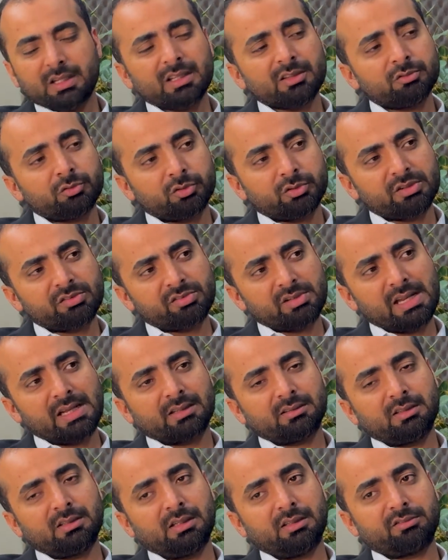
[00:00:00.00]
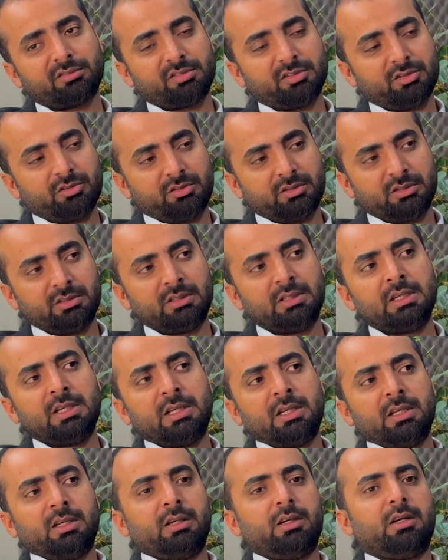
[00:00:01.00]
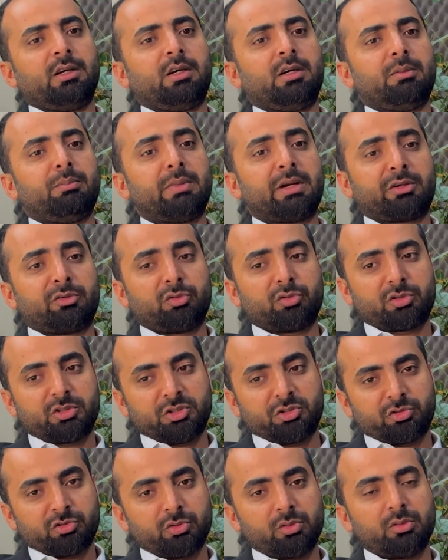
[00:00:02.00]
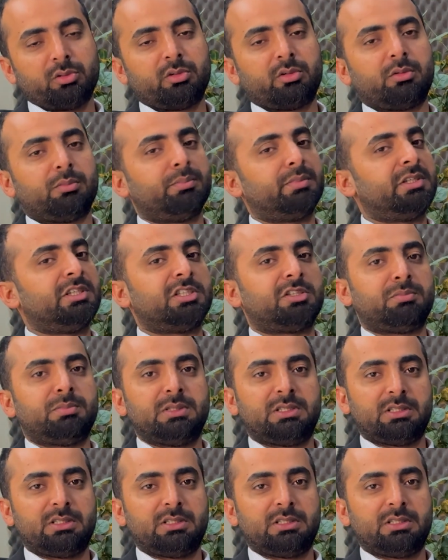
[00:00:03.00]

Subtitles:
So they select the certain microcontroller, be it